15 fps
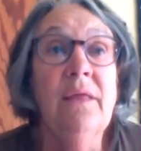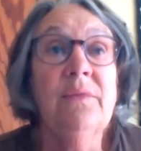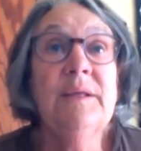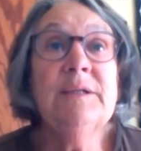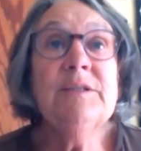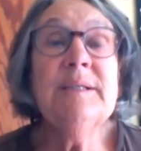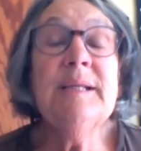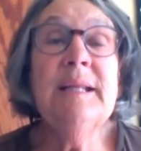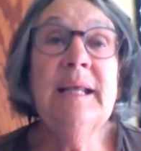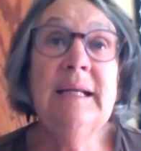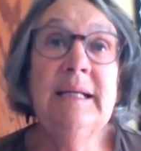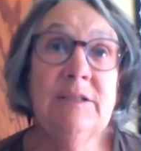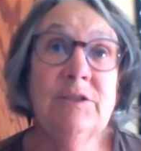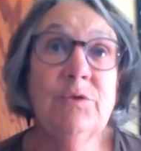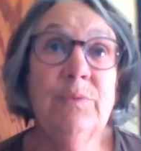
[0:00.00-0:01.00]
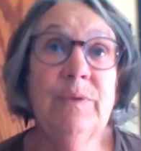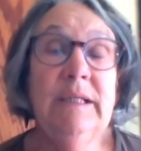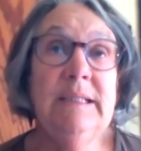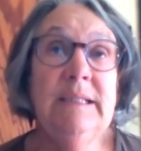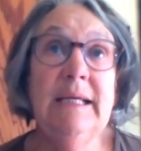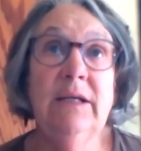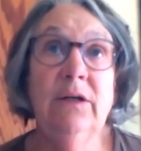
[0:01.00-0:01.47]
That has really
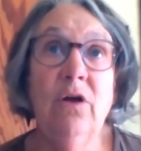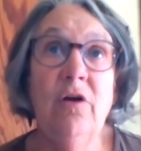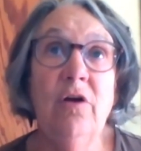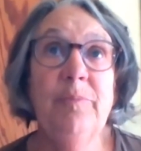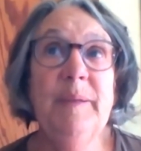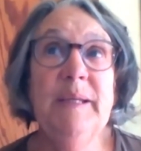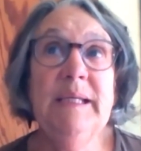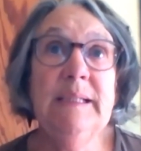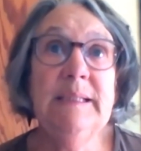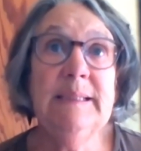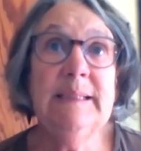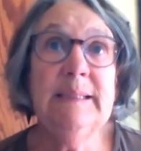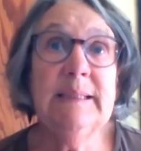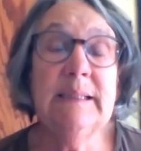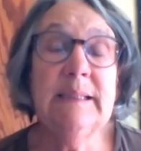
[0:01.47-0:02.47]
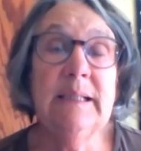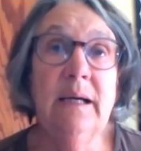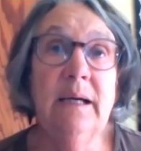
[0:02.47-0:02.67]
taken off because